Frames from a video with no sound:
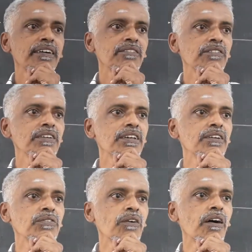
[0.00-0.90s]

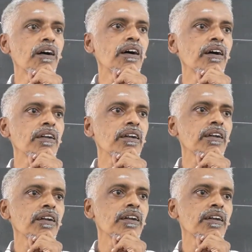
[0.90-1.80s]
V for
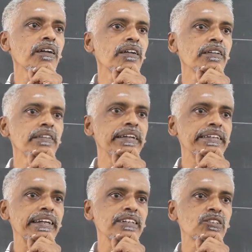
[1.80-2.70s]
that
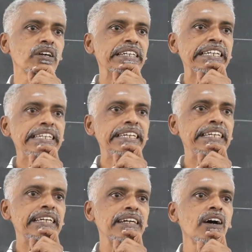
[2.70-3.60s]
electron in the,
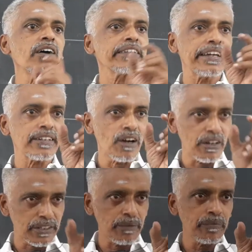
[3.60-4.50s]
or that
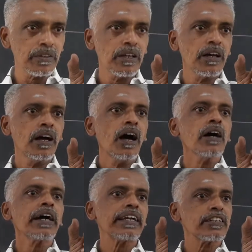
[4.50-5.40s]
atom,
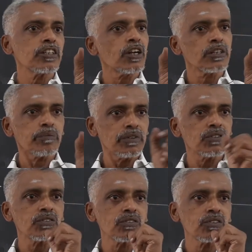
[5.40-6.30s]
hydrogen atom
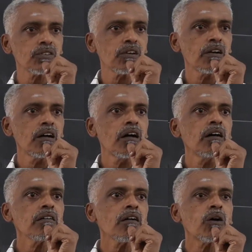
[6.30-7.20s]
is,
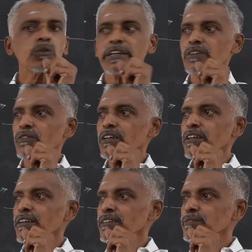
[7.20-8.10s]
how to write
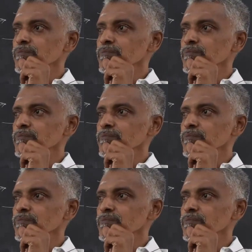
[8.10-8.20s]
V?